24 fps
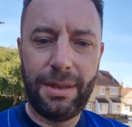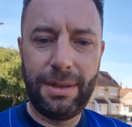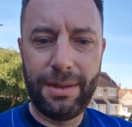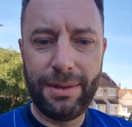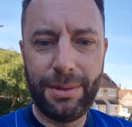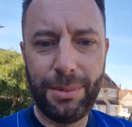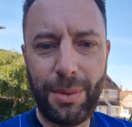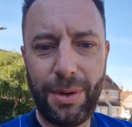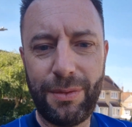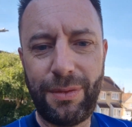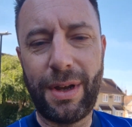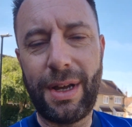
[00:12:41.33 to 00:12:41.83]

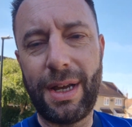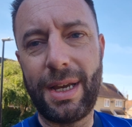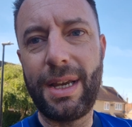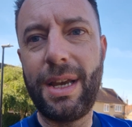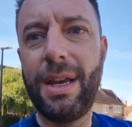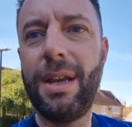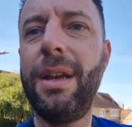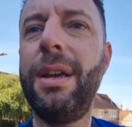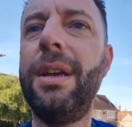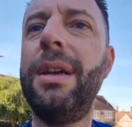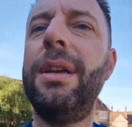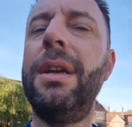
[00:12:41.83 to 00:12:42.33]
with a
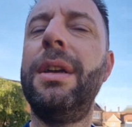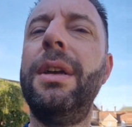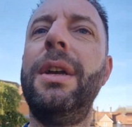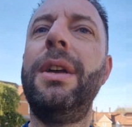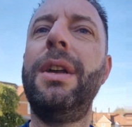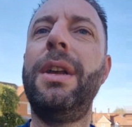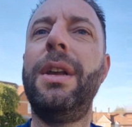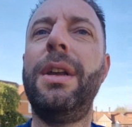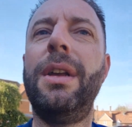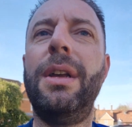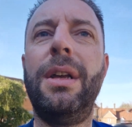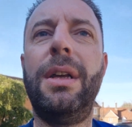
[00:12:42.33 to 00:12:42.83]

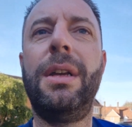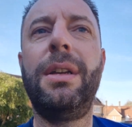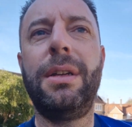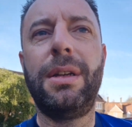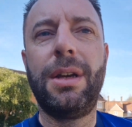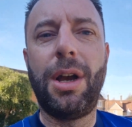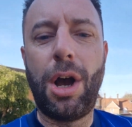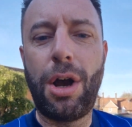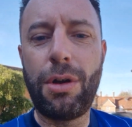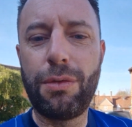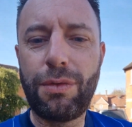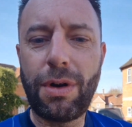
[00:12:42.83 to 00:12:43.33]

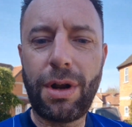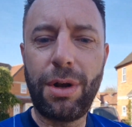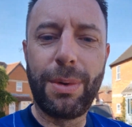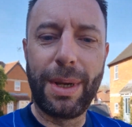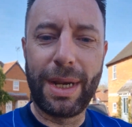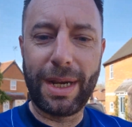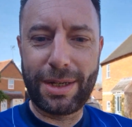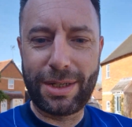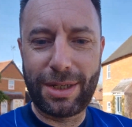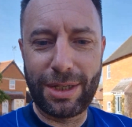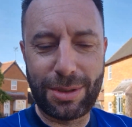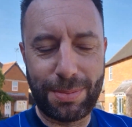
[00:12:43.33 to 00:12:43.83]

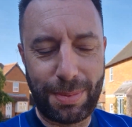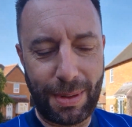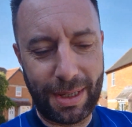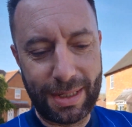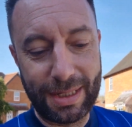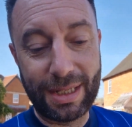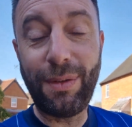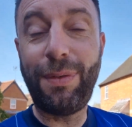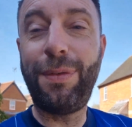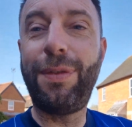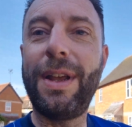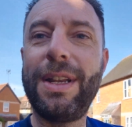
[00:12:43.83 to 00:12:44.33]
heroic display,
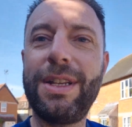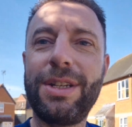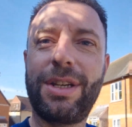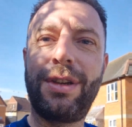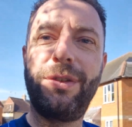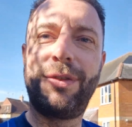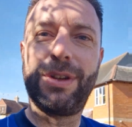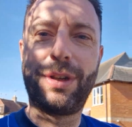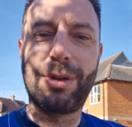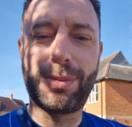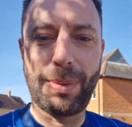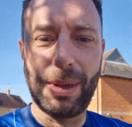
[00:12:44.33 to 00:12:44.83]

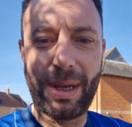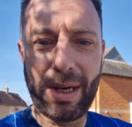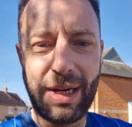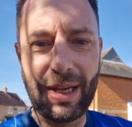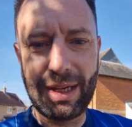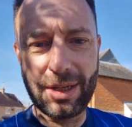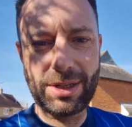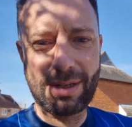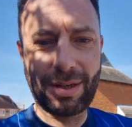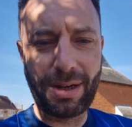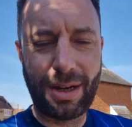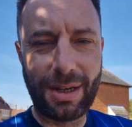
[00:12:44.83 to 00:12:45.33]
defensive display,
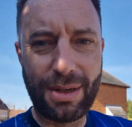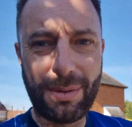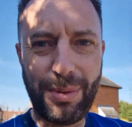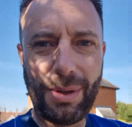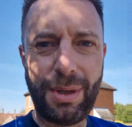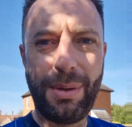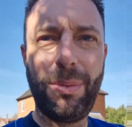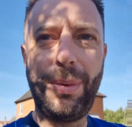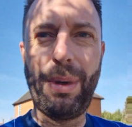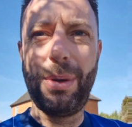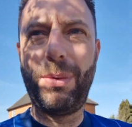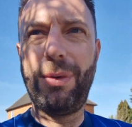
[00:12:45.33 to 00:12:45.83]
let's say.
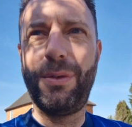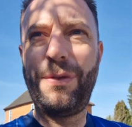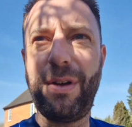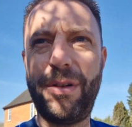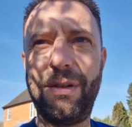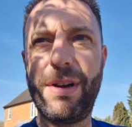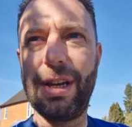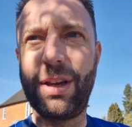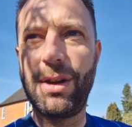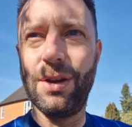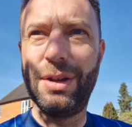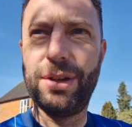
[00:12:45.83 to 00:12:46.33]
We were
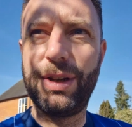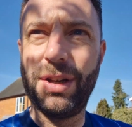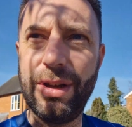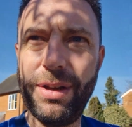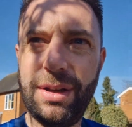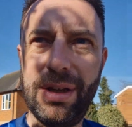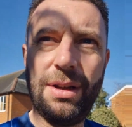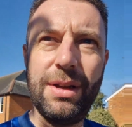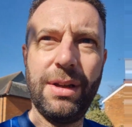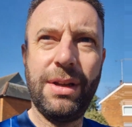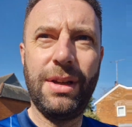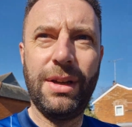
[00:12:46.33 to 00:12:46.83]
very good.
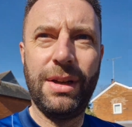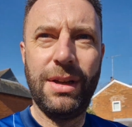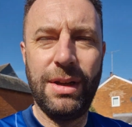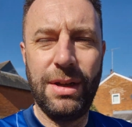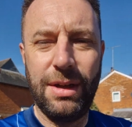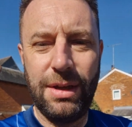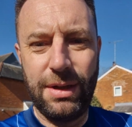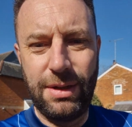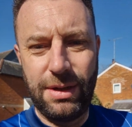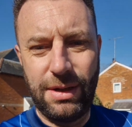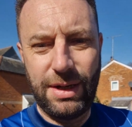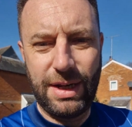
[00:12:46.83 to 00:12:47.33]

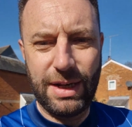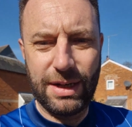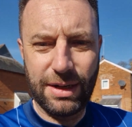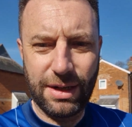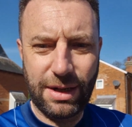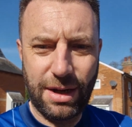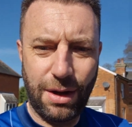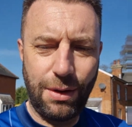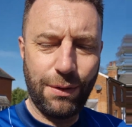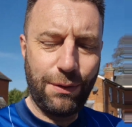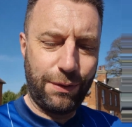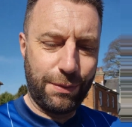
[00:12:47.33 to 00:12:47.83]
Nicked the
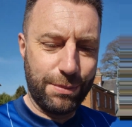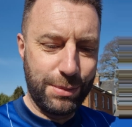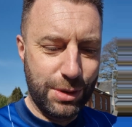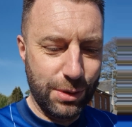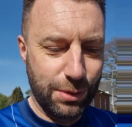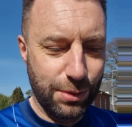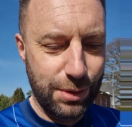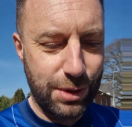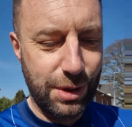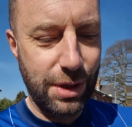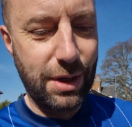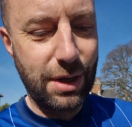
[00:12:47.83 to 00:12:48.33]
goal from
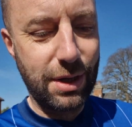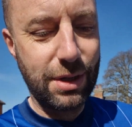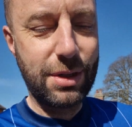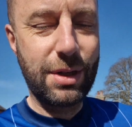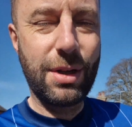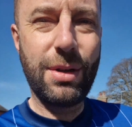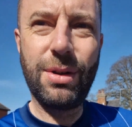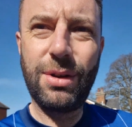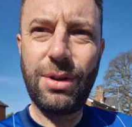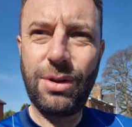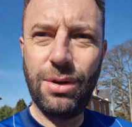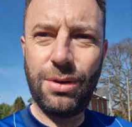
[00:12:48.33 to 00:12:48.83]
George Hurst,
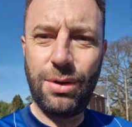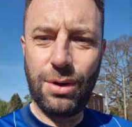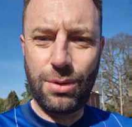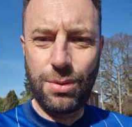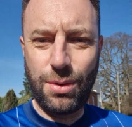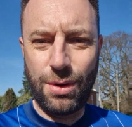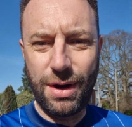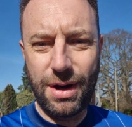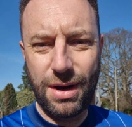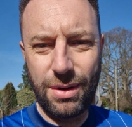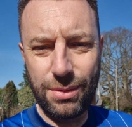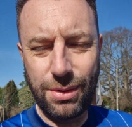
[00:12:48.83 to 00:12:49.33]
couldn't
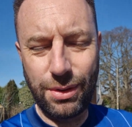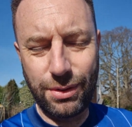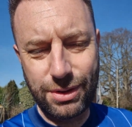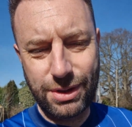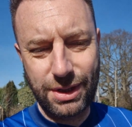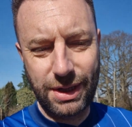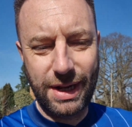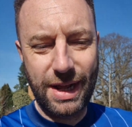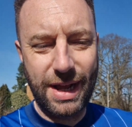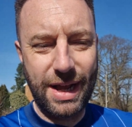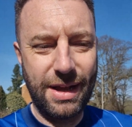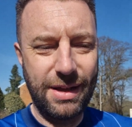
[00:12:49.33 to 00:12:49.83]
quite hold on
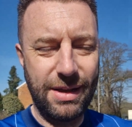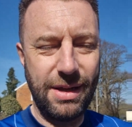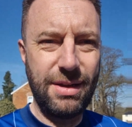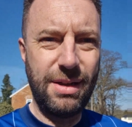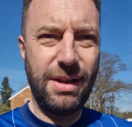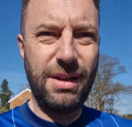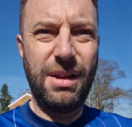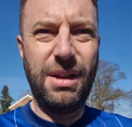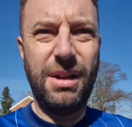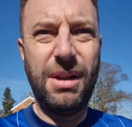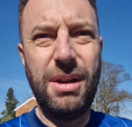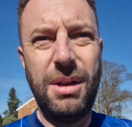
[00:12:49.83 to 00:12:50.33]
to that,
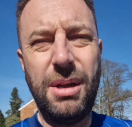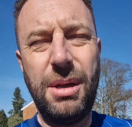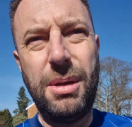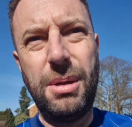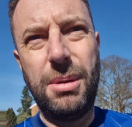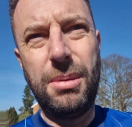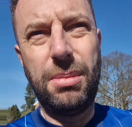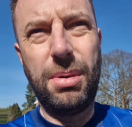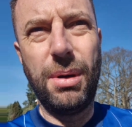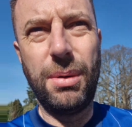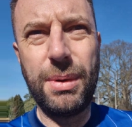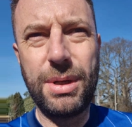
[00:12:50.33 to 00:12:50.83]

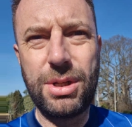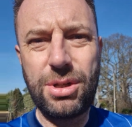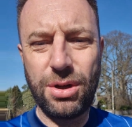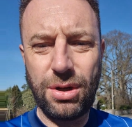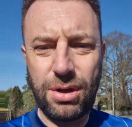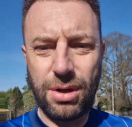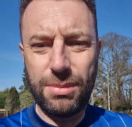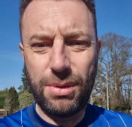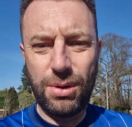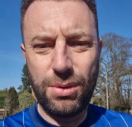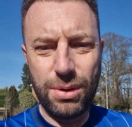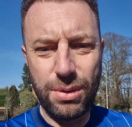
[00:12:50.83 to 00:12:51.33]
but we took
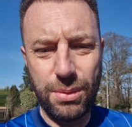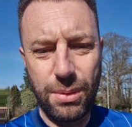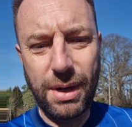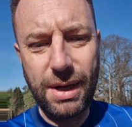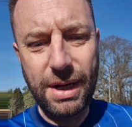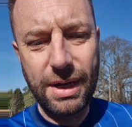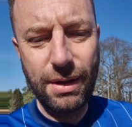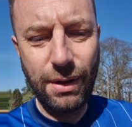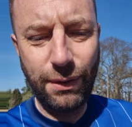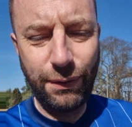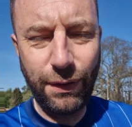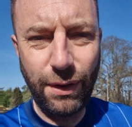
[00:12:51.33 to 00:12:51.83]
them all the
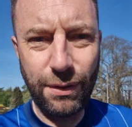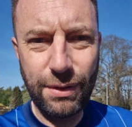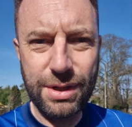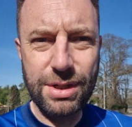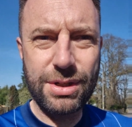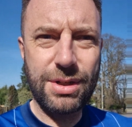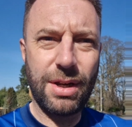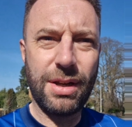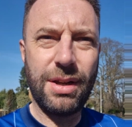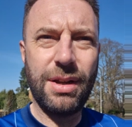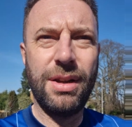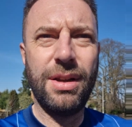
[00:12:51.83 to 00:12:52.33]
way. Forest